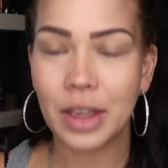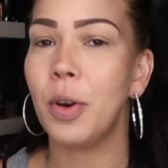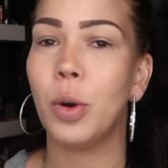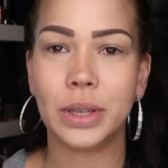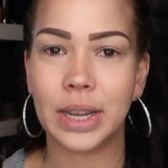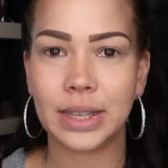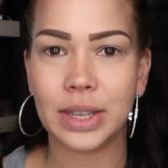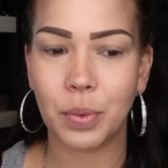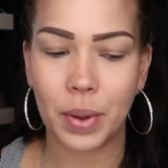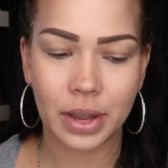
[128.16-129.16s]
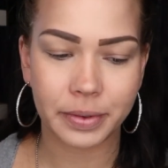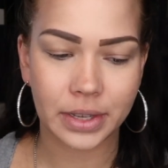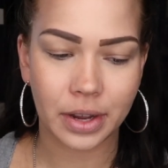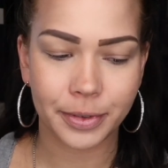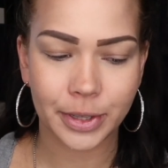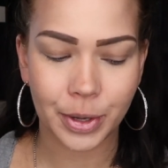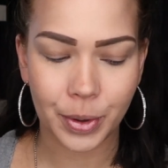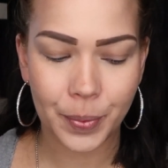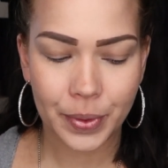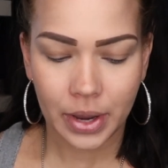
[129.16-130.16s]
always gets in the way of stuff.
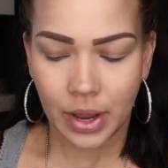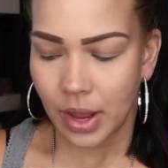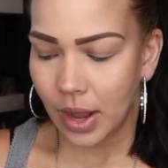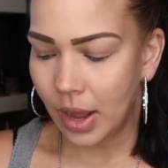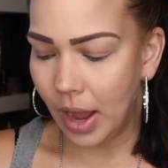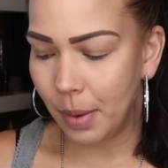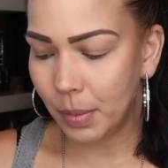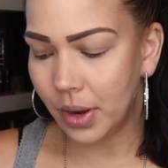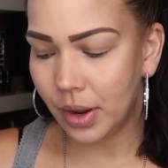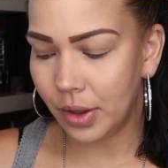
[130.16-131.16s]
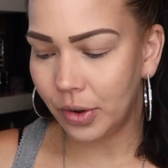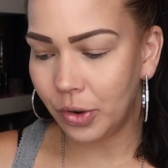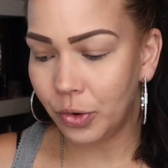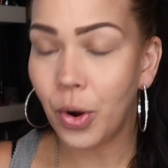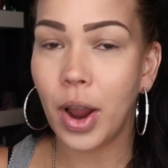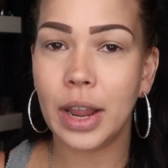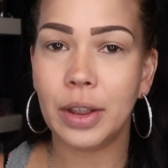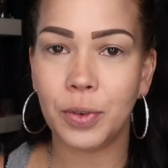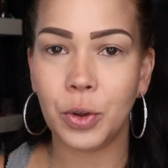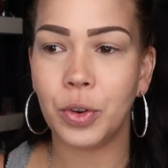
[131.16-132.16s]
So I'm gonna try
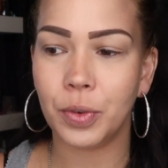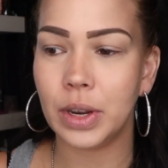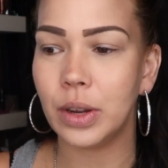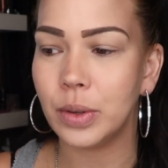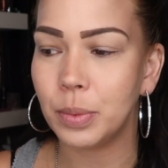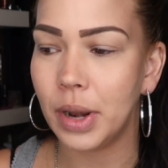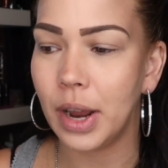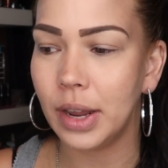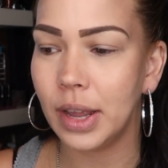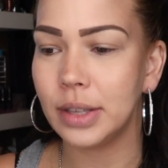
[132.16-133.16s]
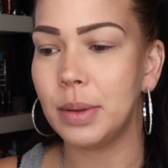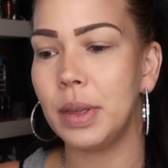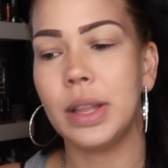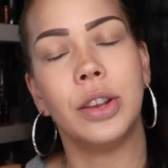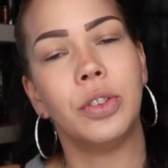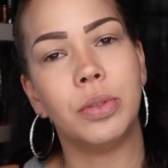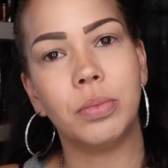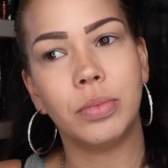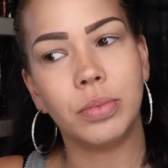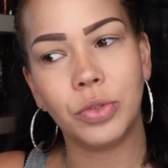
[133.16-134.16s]
in future videos, when I get something that
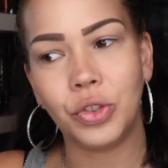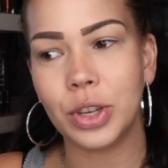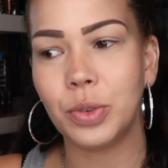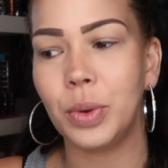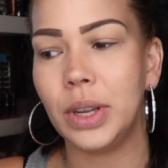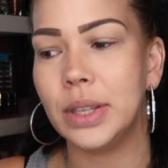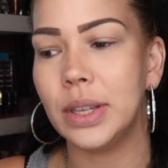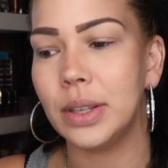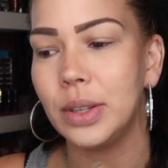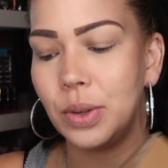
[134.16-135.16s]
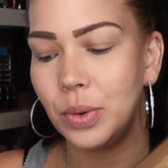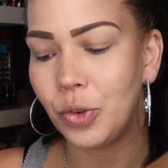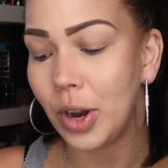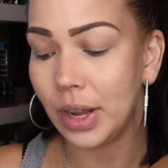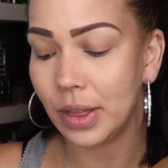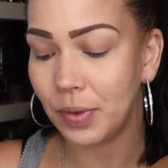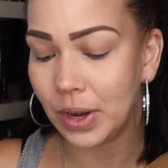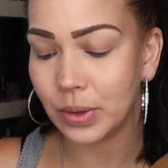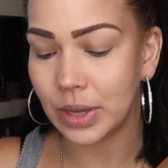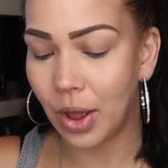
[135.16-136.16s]
just releases, to try to get the
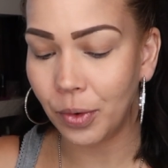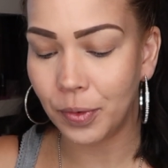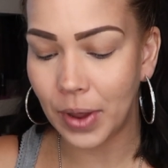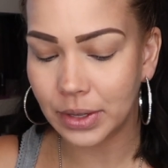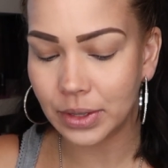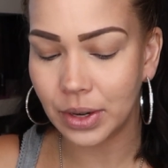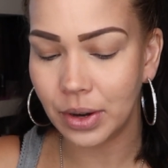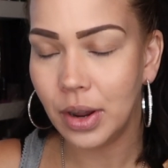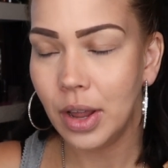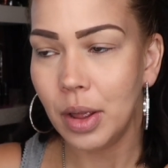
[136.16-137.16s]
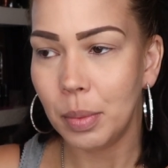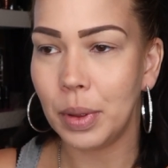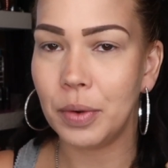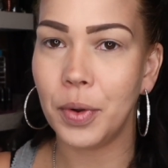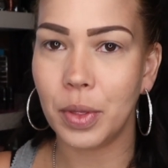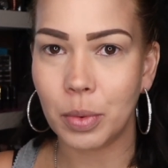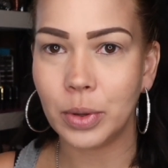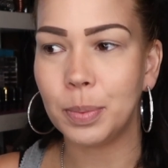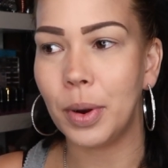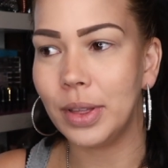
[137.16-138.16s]
videos out faster. But for the
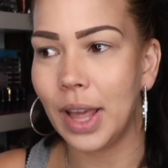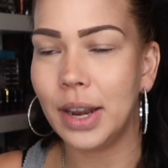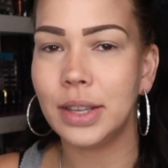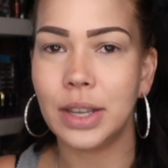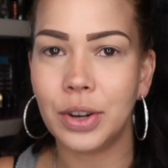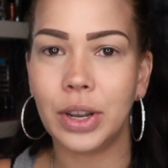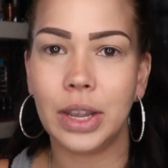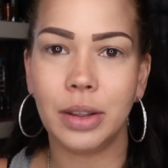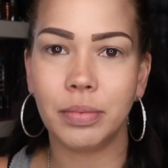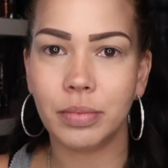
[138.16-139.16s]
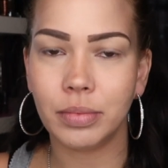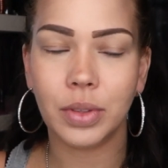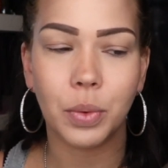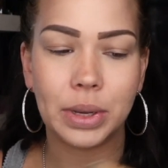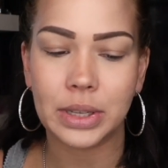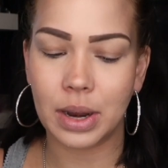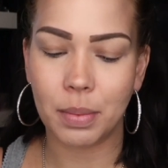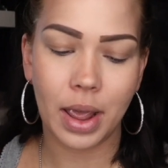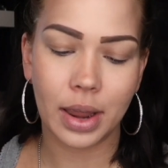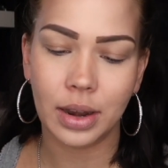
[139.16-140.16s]
most part, that is literally the reasoning
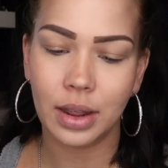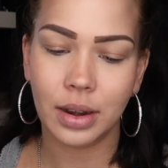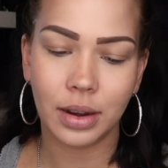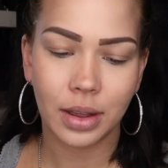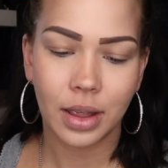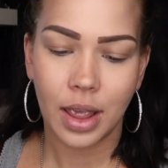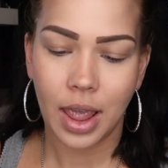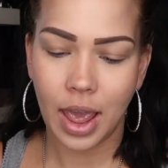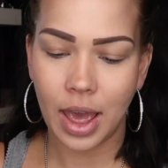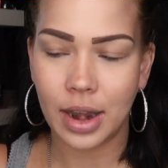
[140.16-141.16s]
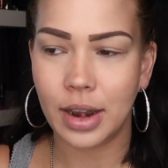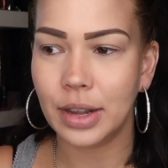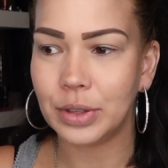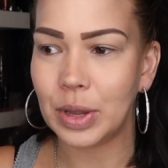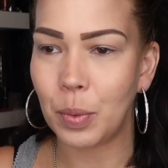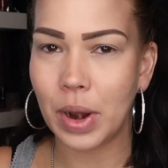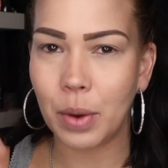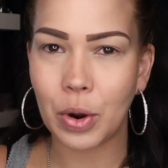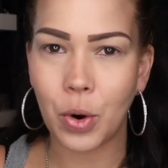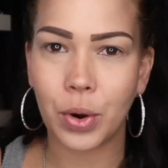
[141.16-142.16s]
behind it. And it's like, when I
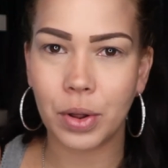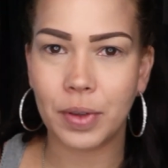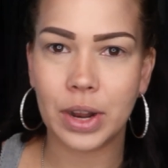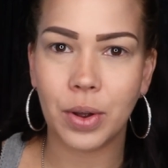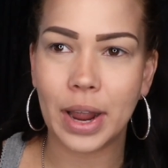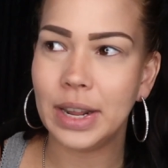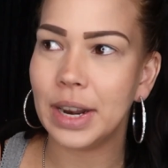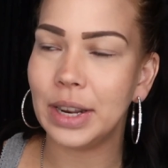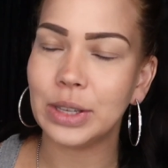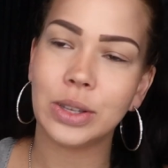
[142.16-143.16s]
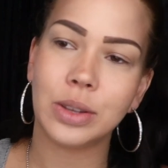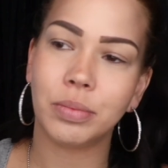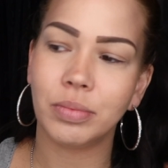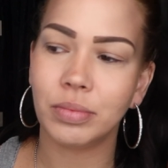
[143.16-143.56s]
record a video, I need at least